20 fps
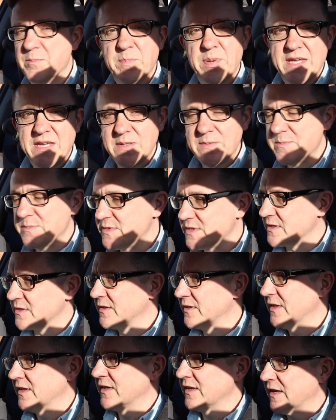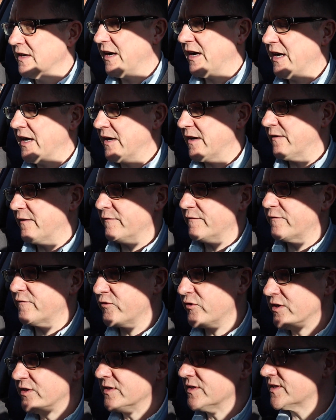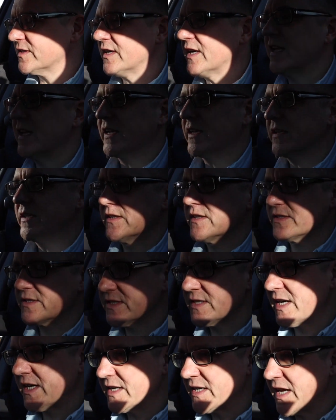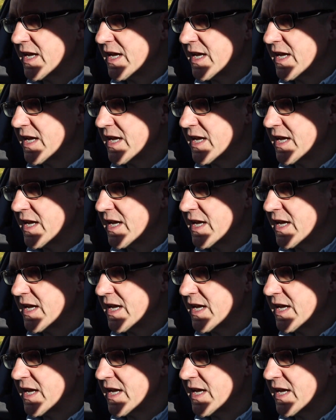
beams, front and side